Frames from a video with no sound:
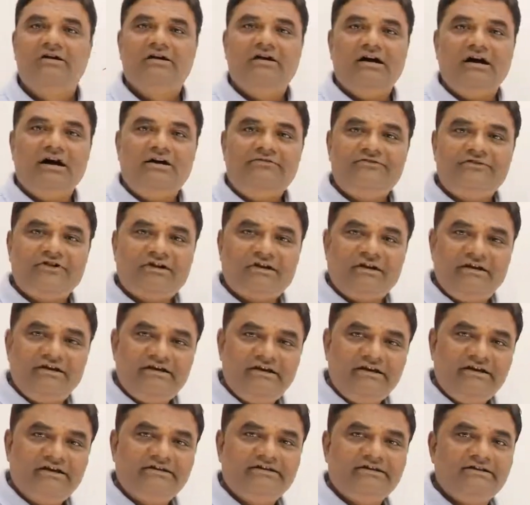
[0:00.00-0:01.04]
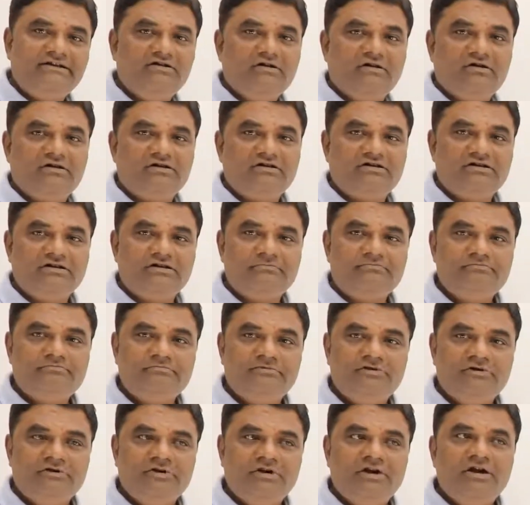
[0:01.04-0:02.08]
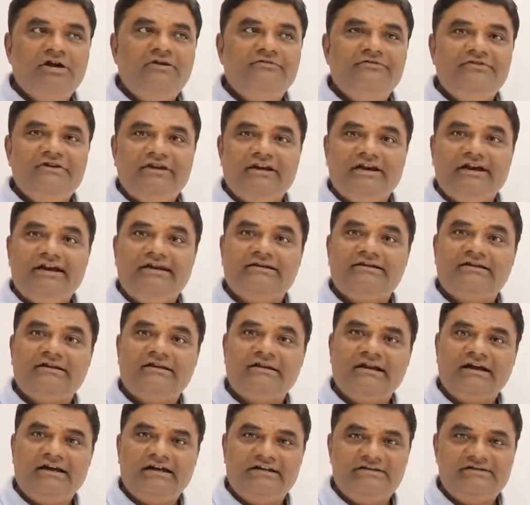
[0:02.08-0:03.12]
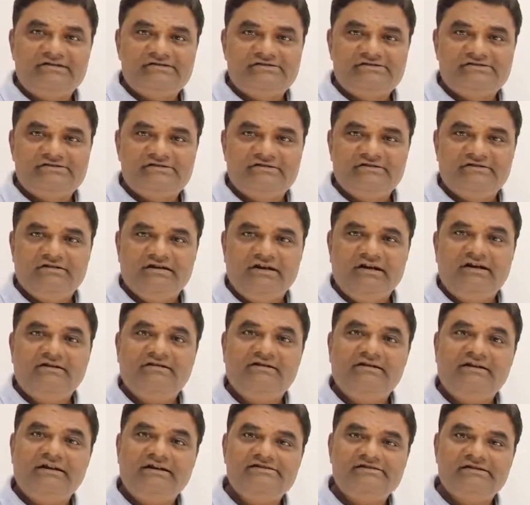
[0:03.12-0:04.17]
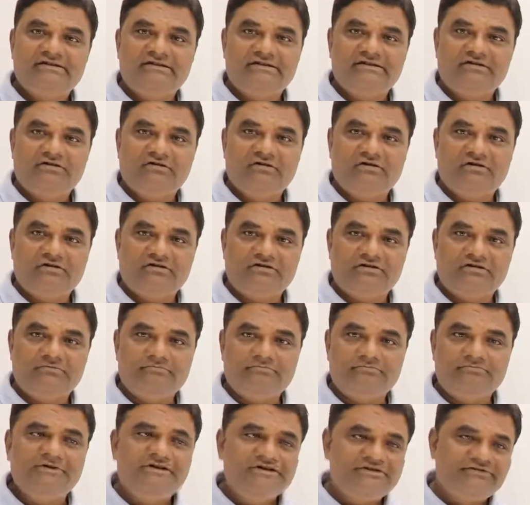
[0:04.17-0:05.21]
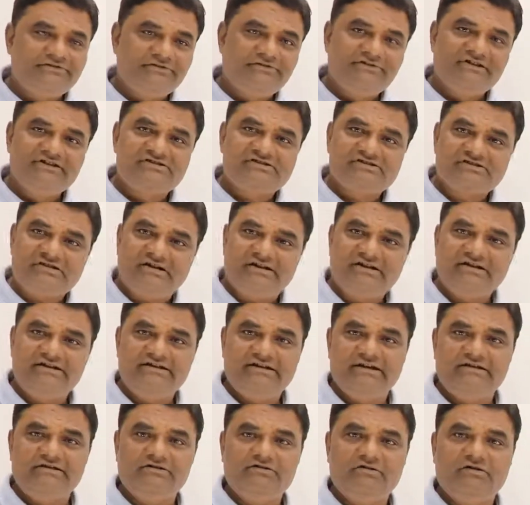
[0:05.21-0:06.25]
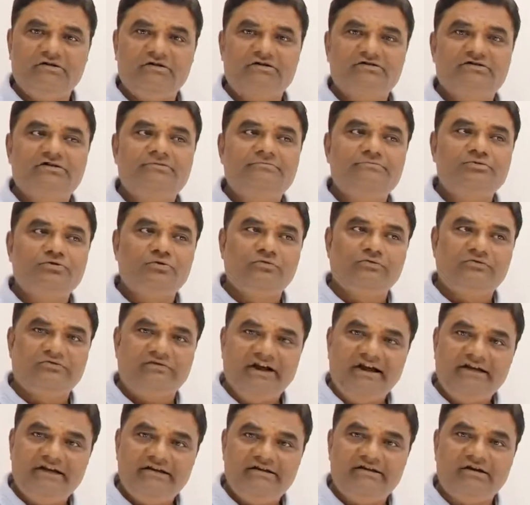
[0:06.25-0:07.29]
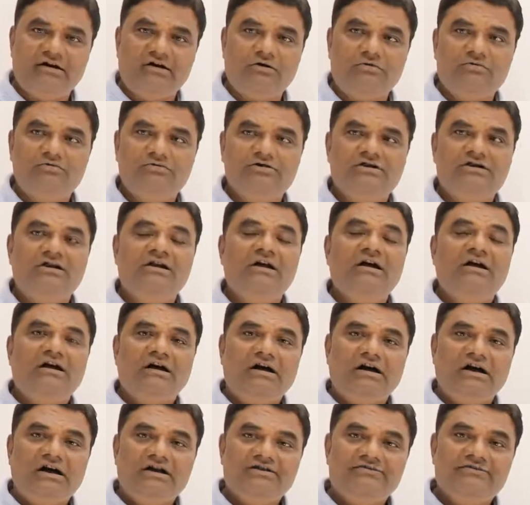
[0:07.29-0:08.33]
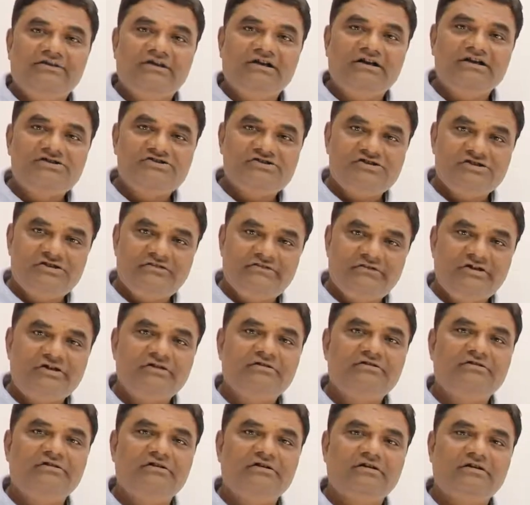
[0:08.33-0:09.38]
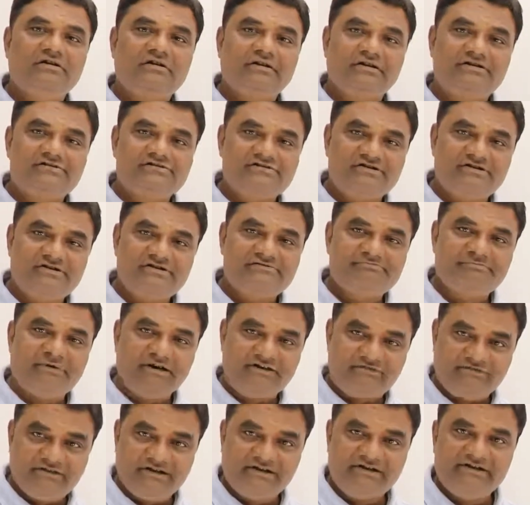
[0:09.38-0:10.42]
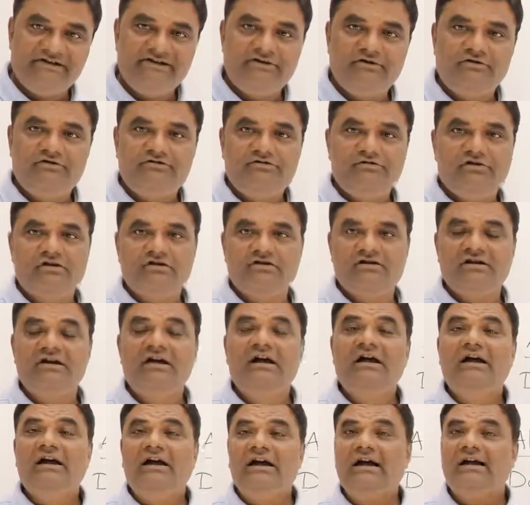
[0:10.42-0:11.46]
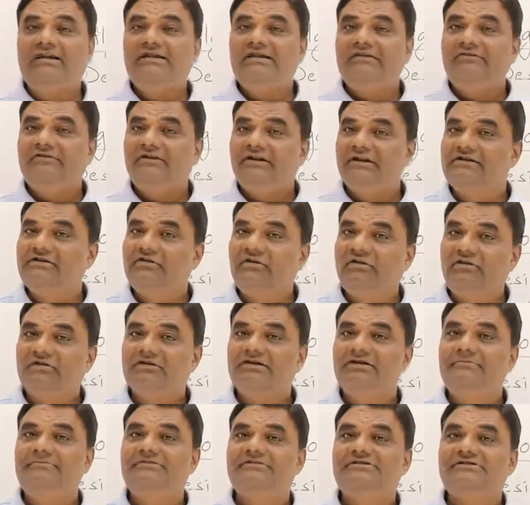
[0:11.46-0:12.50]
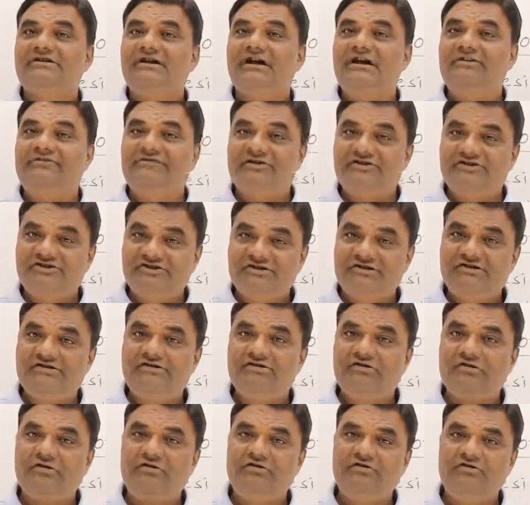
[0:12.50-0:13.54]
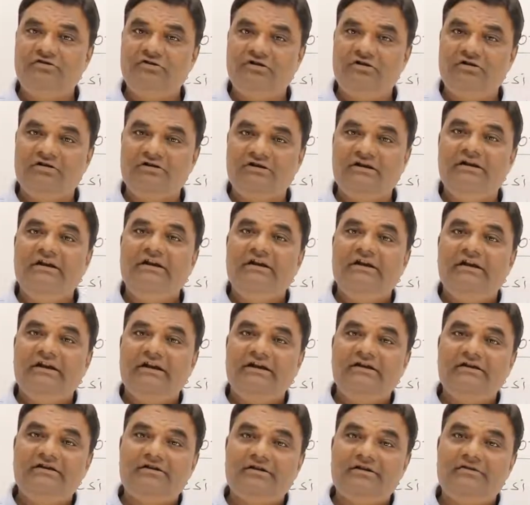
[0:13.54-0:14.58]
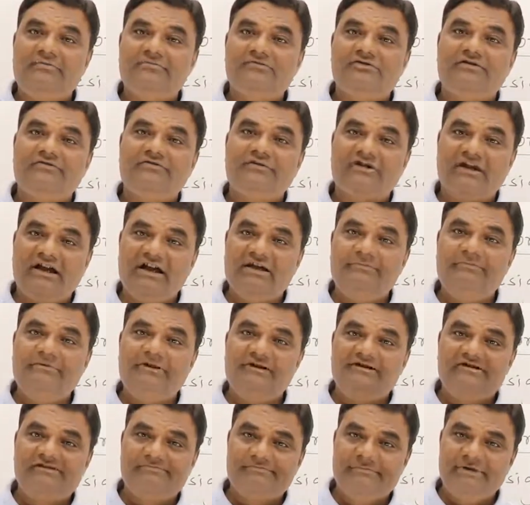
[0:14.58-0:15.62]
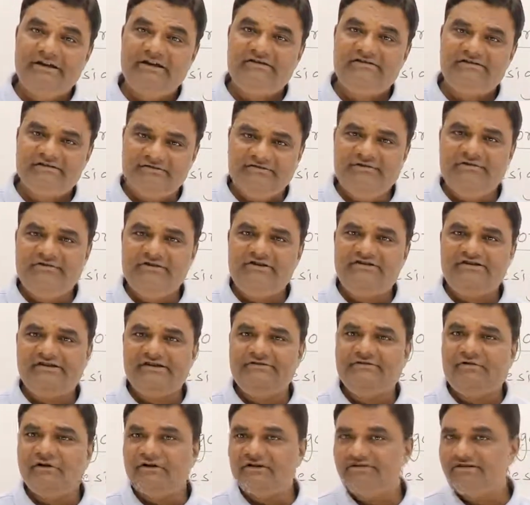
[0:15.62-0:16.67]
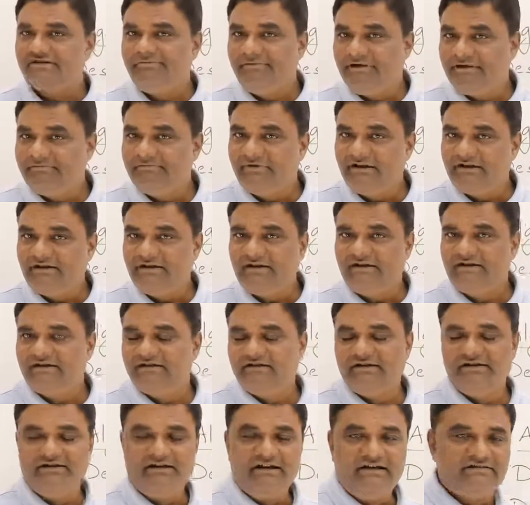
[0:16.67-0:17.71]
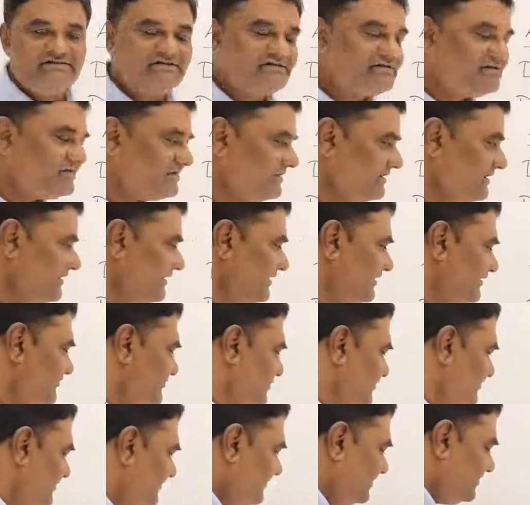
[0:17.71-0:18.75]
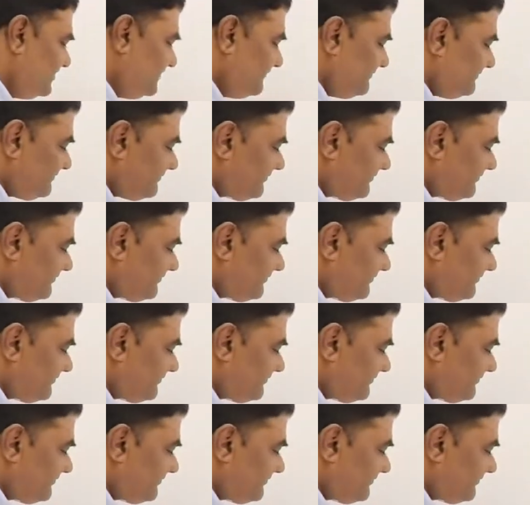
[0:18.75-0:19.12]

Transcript: after writing an algorithm, we analyze an algorithm. Means we will study the algorithm to find out are we achieving the results perfectly or not, and our algorithm is efficient or not in terms of time and space. We will see what does it mean by analysis. So we will